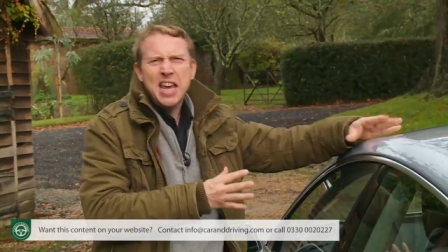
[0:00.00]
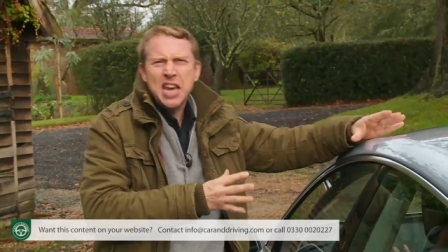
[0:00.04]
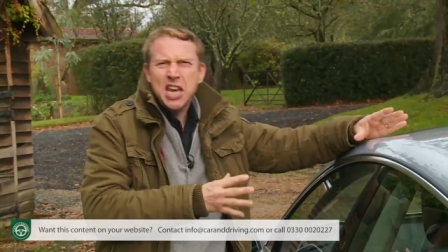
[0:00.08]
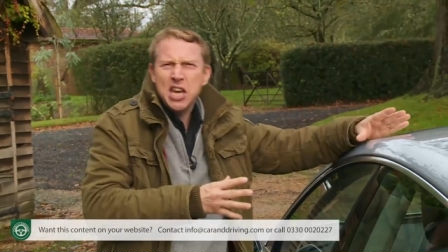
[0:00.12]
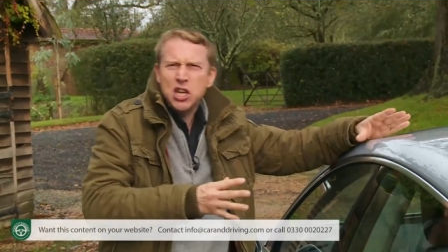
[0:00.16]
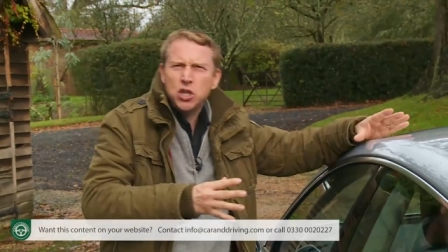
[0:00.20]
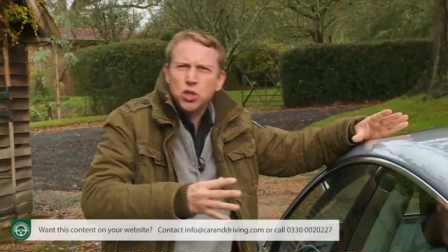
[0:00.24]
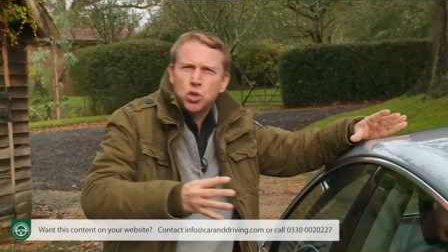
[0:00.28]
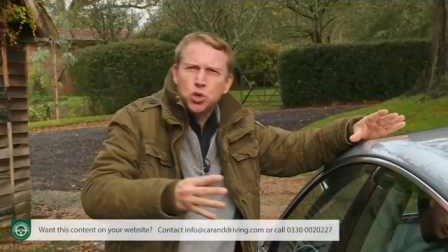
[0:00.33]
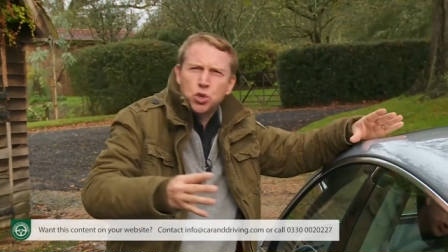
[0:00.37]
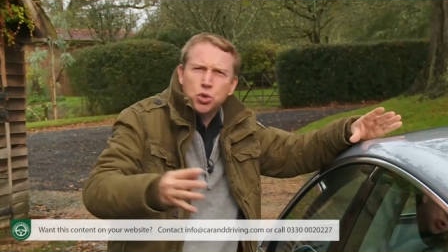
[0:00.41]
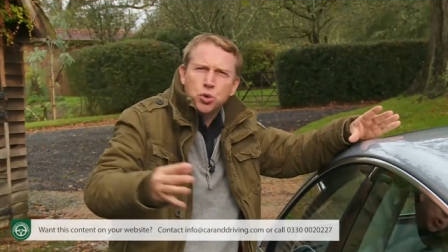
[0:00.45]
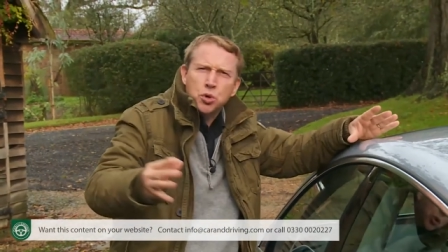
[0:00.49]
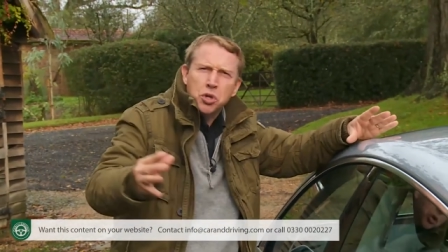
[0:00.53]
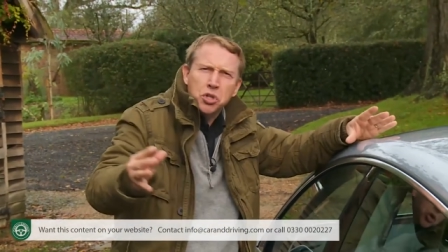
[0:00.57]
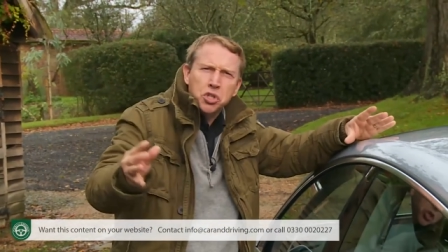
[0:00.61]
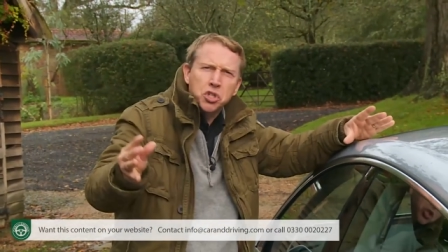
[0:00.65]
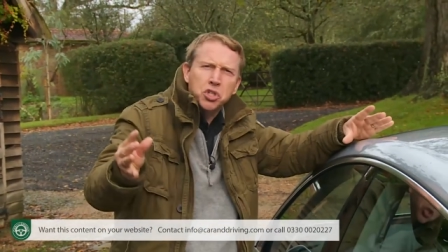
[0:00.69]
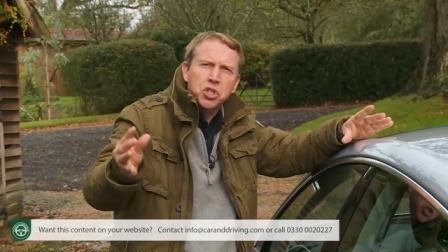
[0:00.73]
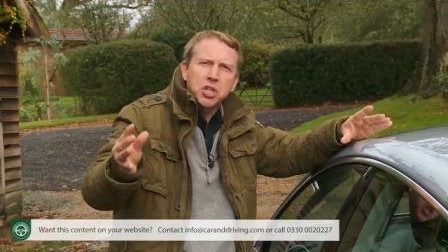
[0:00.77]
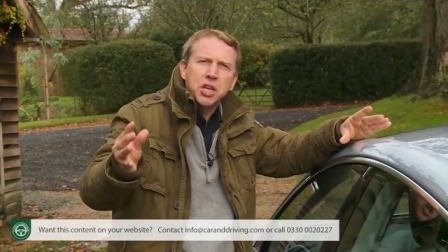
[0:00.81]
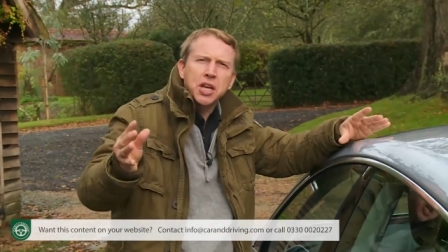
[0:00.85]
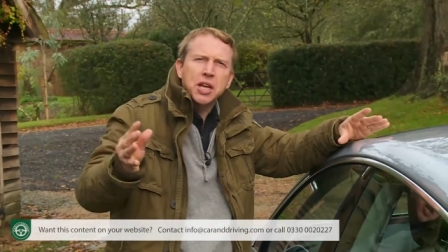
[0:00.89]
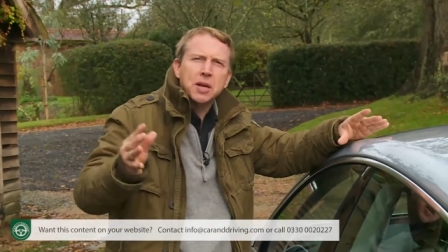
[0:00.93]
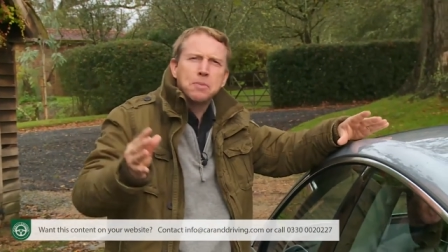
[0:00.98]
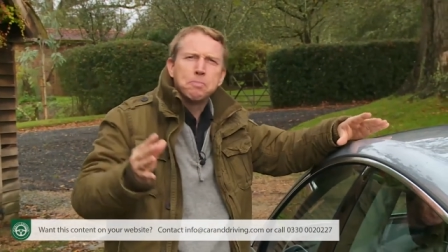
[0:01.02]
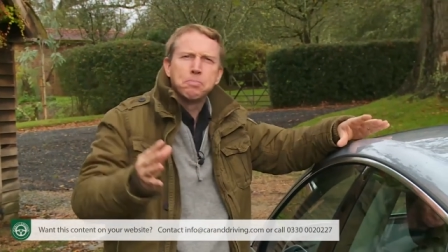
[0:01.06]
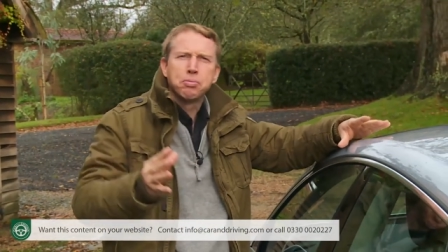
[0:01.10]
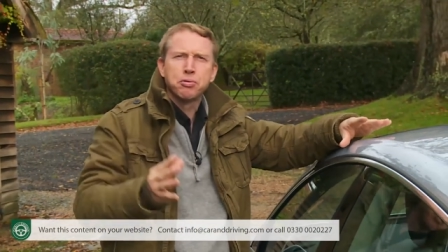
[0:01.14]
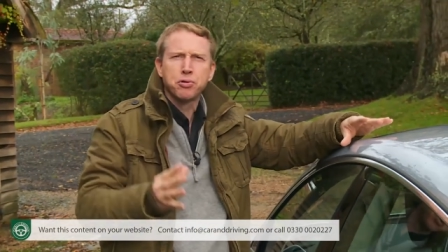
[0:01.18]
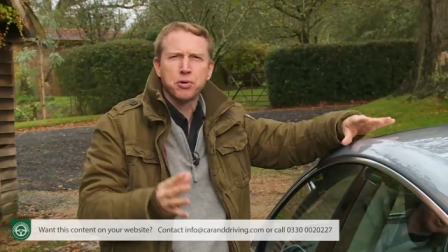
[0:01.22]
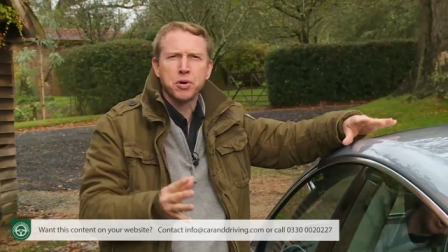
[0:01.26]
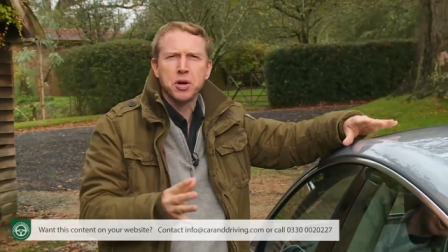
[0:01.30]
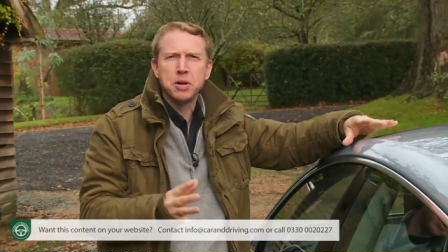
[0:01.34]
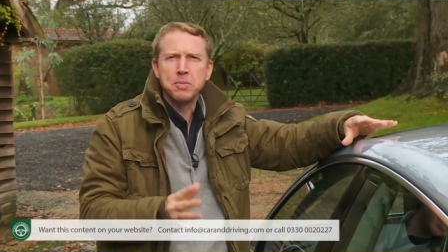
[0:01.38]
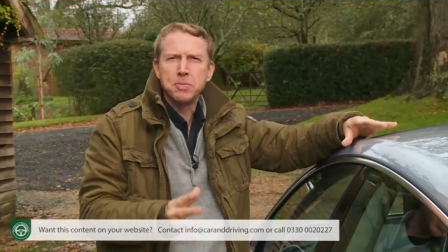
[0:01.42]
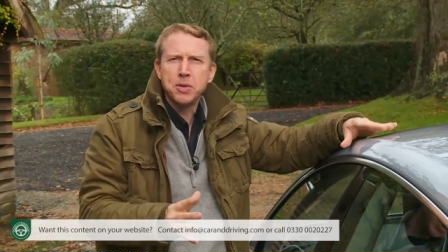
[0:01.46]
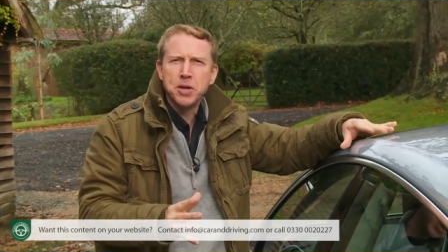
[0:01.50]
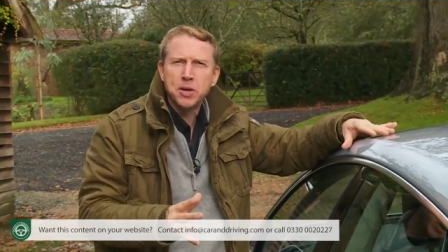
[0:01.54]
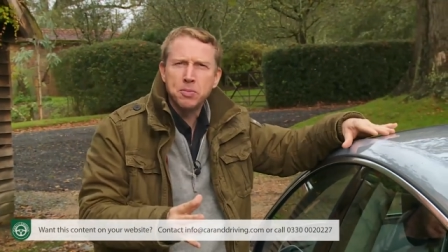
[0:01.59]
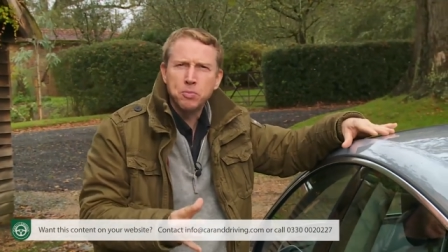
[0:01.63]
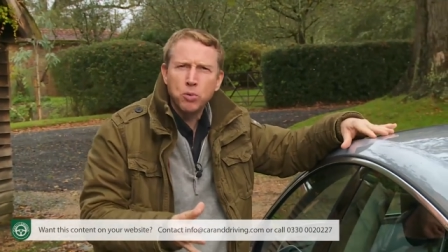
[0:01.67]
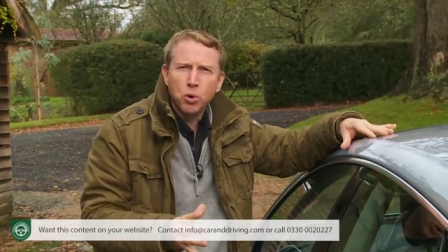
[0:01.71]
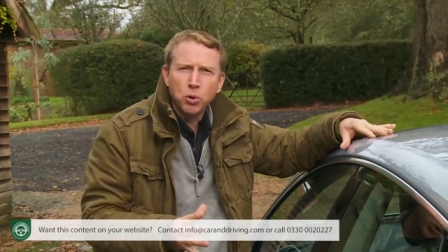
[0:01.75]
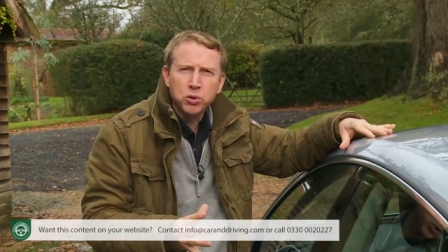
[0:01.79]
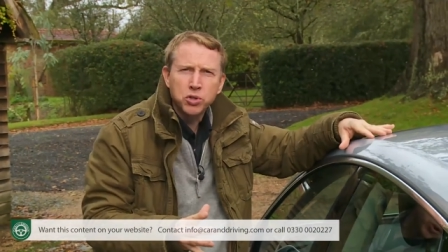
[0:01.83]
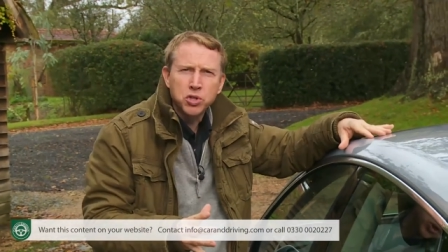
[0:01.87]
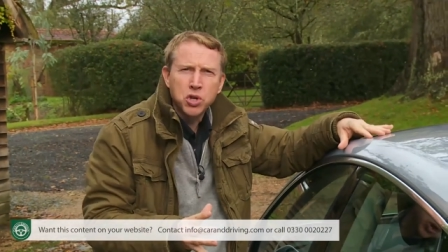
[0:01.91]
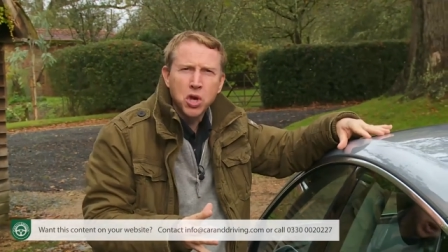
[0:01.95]
interesting premium
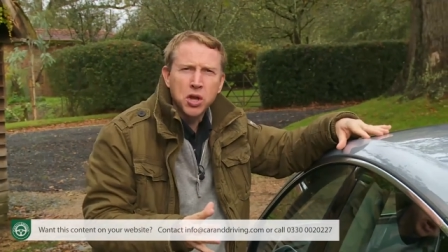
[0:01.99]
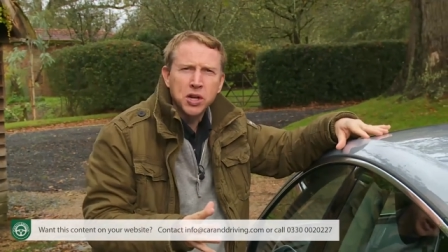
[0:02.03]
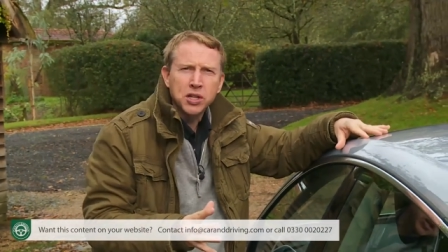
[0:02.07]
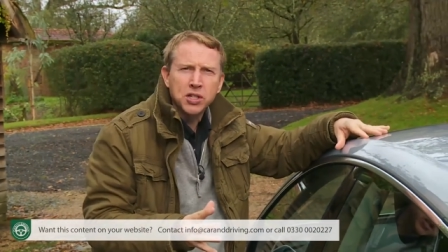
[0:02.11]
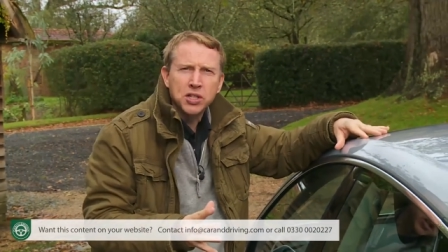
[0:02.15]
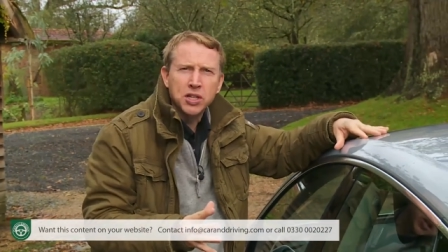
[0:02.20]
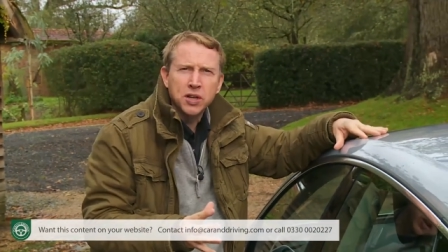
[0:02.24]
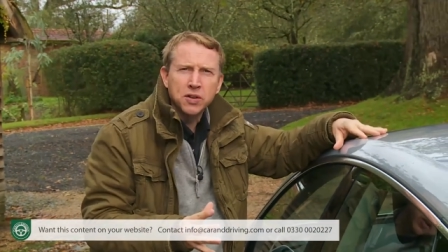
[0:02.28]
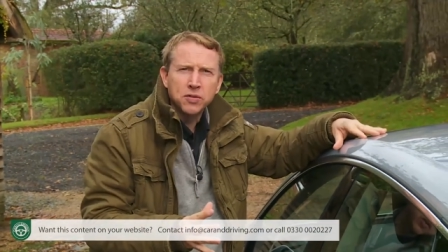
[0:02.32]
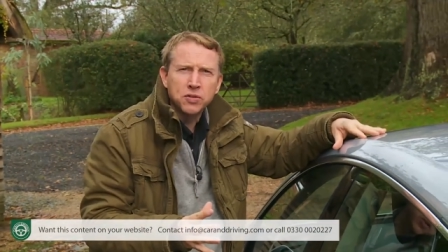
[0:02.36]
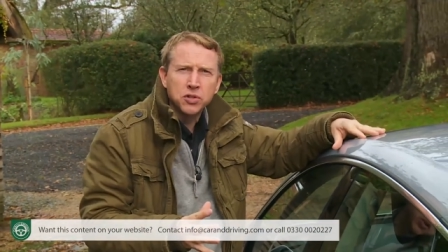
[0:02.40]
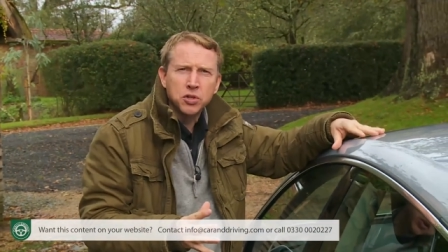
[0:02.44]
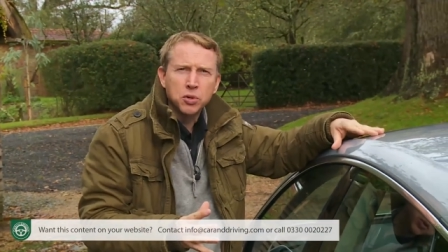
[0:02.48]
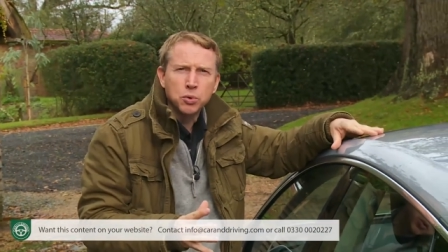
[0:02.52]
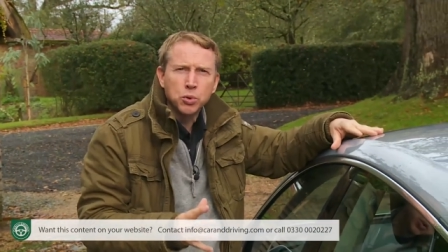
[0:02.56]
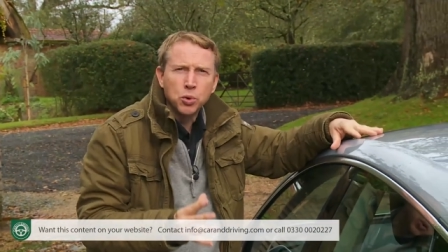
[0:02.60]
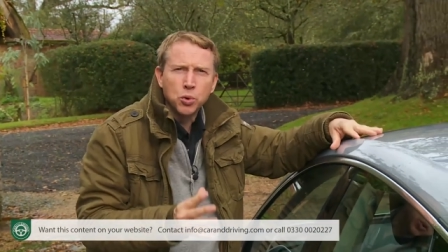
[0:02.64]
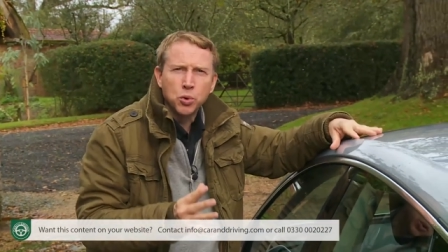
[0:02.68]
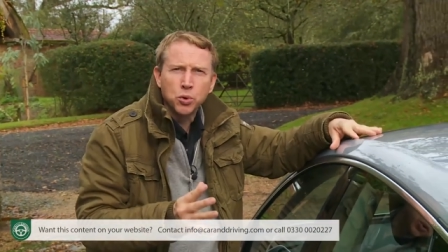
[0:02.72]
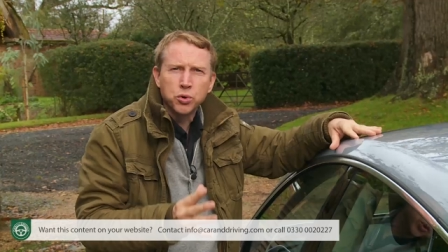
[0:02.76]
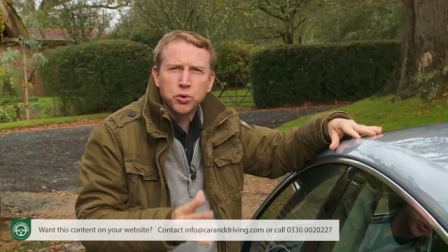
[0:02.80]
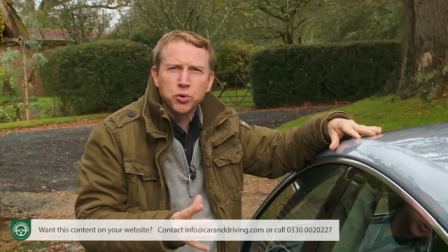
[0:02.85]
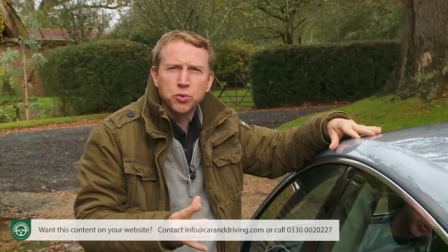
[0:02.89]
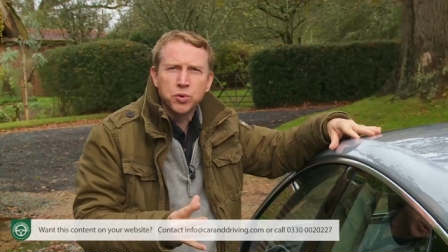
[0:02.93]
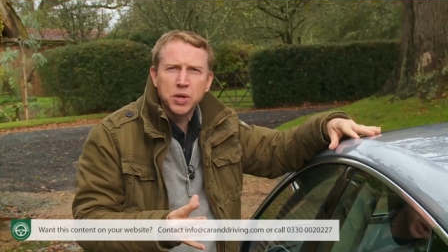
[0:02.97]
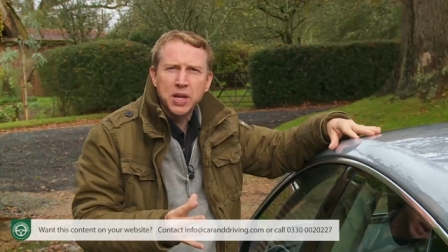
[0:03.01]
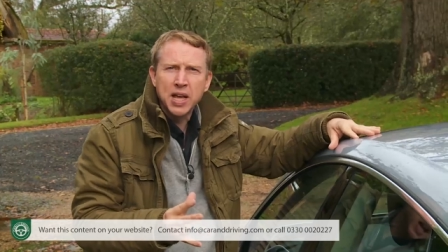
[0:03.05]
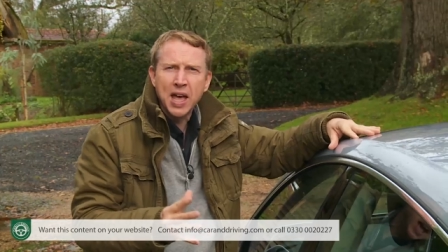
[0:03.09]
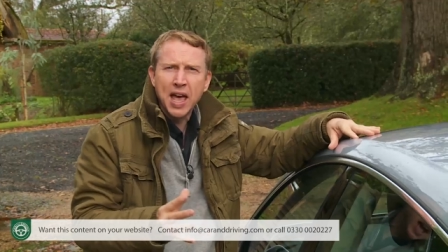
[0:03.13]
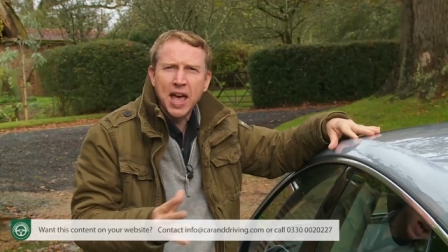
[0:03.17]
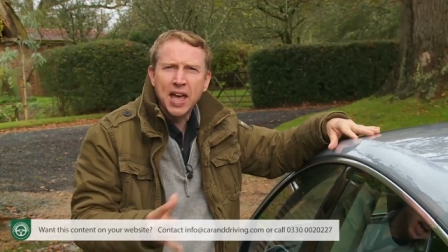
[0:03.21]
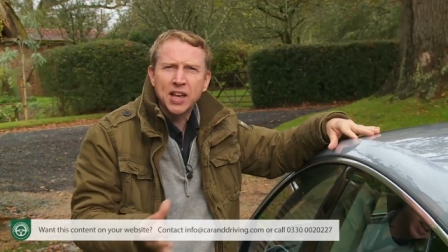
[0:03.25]
alternative to an ordinary